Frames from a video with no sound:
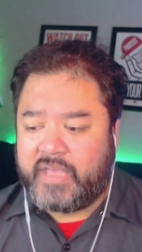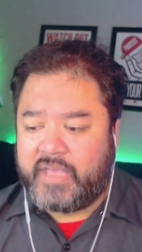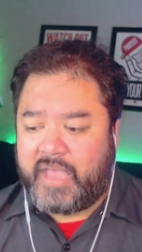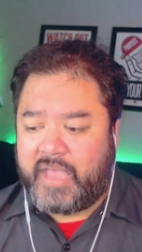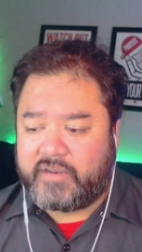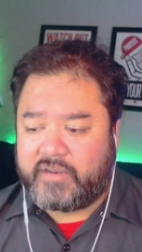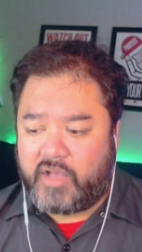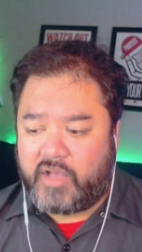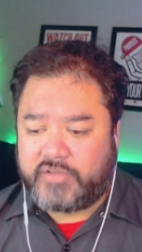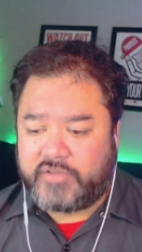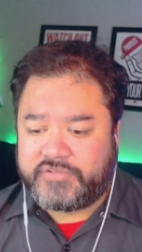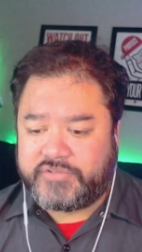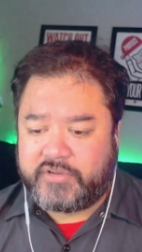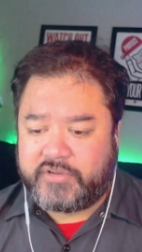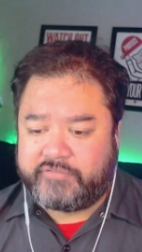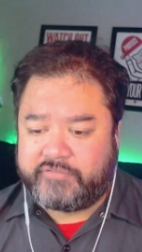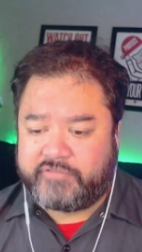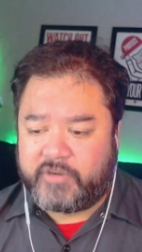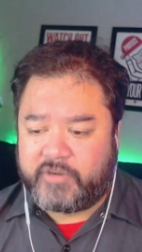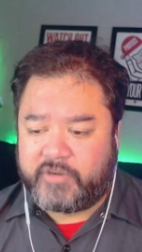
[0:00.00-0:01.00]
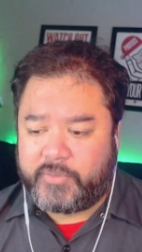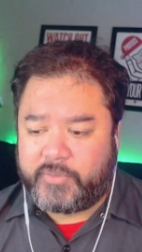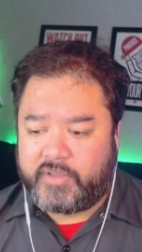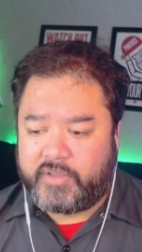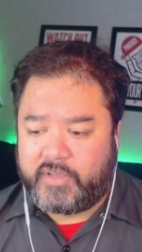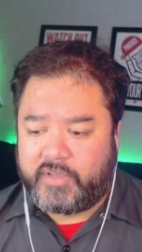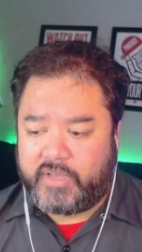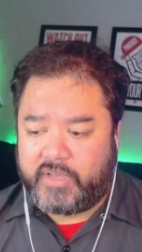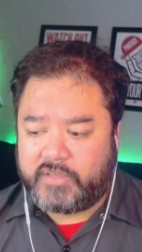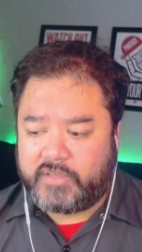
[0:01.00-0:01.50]
and also from a,
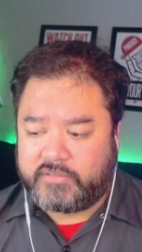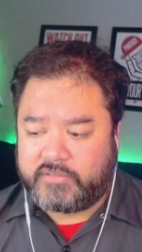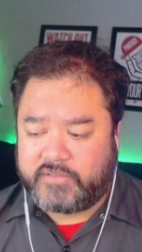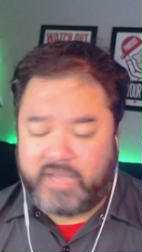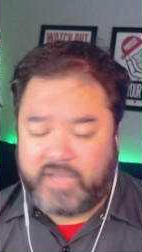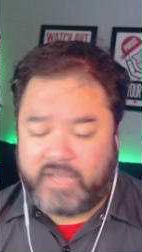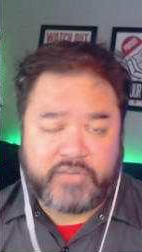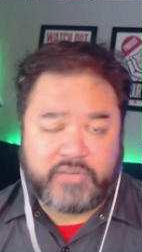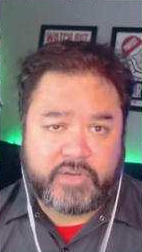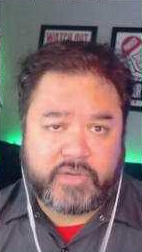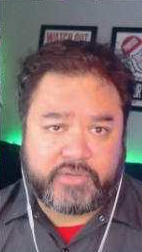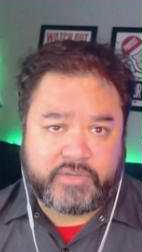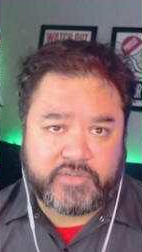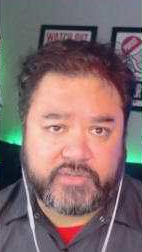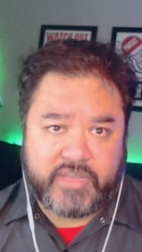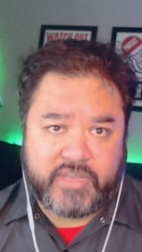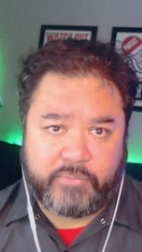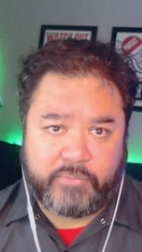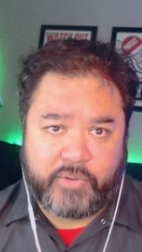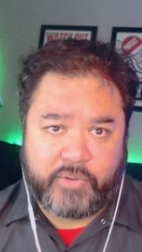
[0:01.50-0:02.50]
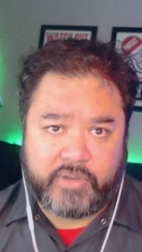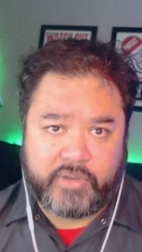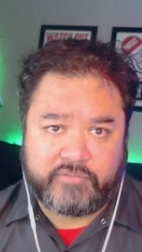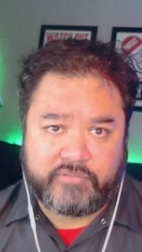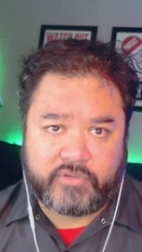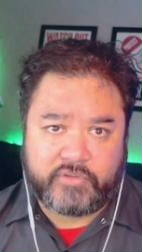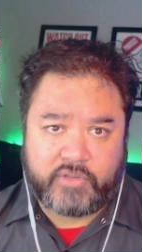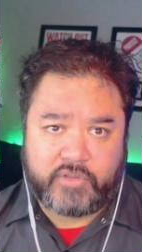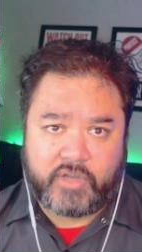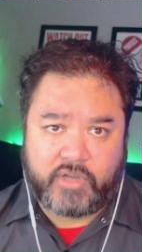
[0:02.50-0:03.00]
a contractor standpoint
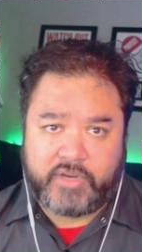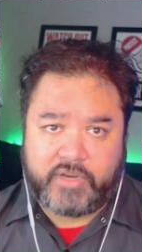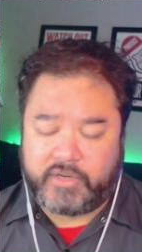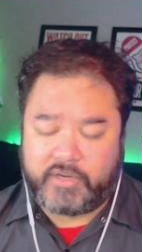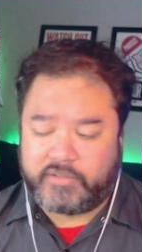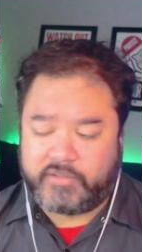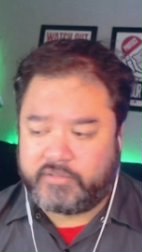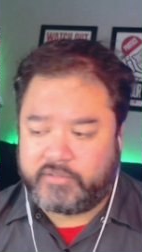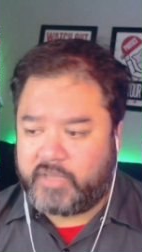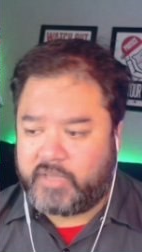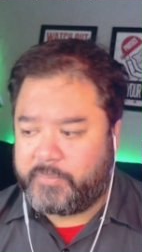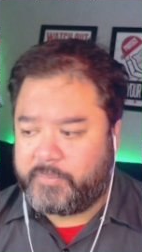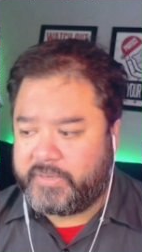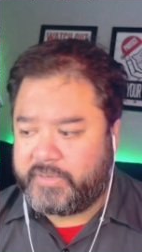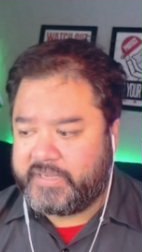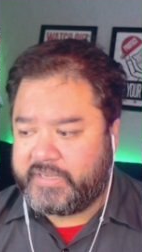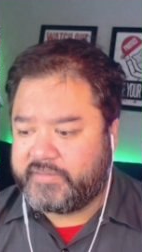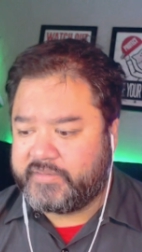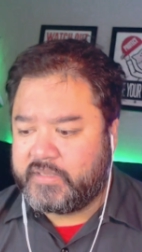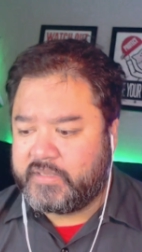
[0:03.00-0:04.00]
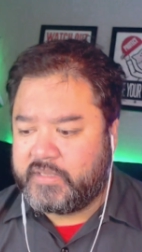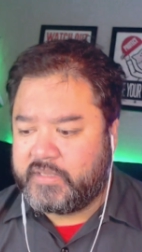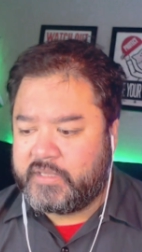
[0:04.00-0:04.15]
for lawn care companies,